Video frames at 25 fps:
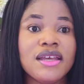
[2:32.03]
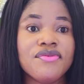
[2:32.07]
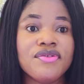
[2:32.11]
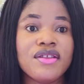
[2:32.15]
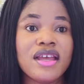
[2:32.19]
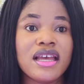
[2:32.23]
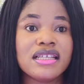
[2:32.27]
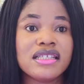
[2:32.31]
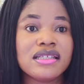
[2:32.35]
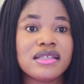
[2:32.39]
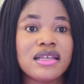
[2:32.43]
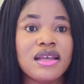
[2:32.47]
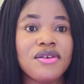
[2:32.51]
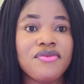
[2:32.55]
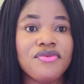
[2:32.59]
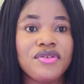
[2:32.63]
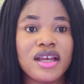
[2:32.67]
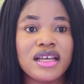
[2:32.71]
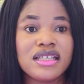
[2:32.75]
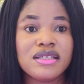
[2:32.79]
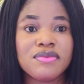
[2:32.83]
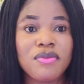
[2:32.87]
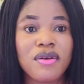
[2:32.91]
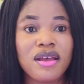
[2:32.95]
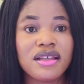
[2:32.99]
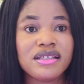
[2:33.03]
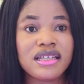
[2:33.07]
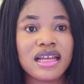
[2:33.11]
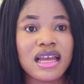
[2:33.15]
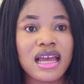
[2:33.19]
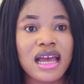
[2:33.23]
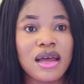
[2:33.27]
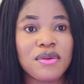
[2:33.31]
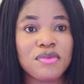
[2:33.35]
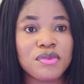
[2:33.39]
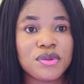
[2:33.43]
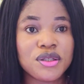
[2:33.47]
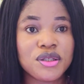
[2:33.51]
If the experience they
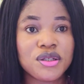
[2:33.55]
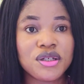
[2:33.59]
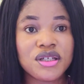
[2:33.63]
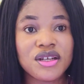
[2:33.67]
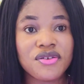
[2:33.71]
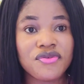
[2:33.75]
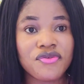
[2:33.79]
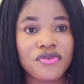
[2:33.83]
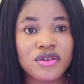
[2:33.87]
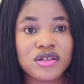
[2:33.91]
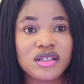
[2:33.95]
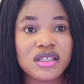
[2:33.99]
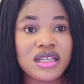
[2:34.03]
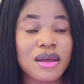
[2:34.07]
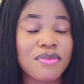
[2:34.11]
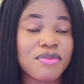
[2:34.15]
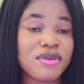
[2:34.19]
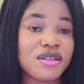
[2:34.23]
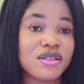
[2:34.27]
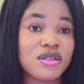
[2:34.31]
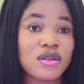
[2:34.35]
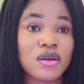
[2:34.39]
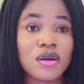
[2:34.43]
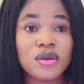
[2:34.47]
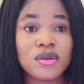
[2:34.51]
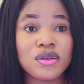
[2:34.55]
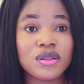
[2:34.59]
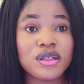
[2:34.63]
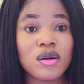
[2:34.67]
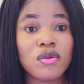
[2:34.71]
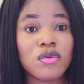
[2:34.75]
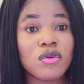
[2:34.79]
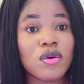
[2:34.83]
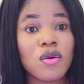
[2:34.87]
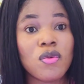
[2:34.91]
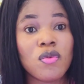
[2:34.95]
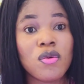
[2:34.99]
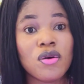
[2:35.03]
had with you in the first time is not good, they
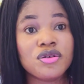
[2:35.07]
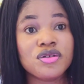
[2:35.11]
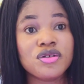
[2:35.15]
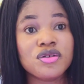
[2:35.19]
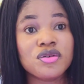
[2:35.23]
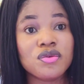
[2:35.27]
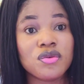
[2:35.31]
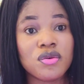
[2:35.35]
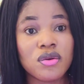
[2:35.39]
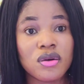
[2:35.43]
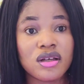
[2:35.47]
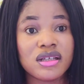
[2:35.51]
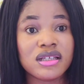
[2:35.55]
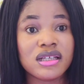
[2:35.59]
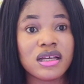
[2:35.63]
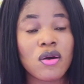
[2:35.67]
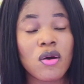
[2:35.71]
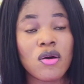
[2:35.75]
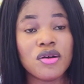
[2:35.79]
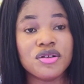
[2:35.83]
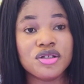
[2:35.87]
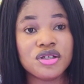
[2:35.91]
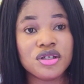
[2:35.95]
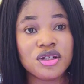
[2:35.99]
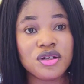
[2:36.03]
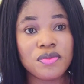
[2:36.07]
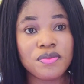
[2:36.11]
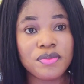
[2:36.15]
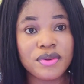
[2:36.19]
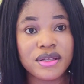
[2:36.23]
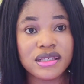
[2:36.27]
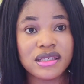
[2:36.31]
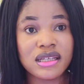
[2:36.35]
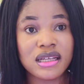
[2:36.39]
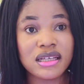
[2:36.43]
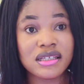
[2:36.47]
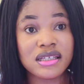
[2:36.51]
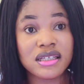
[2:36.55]
will not want to continue
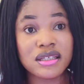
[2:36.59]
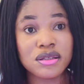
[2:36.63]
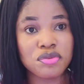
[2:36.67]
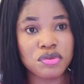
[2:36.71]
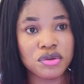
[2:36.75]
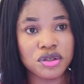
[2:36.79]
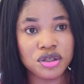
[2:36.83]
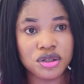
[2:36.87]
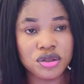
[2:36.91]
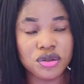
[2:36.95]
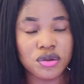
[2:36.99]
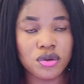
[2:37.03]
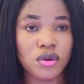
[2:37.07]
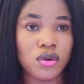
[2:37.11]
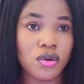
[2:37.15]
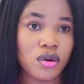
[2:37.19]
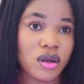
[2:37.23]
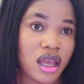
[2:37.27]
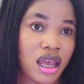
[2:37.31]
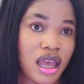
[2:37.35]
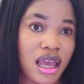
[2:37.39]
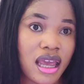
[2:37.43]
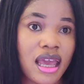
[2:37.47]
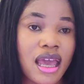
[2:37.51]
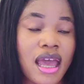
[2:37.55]
businesses with you, okay?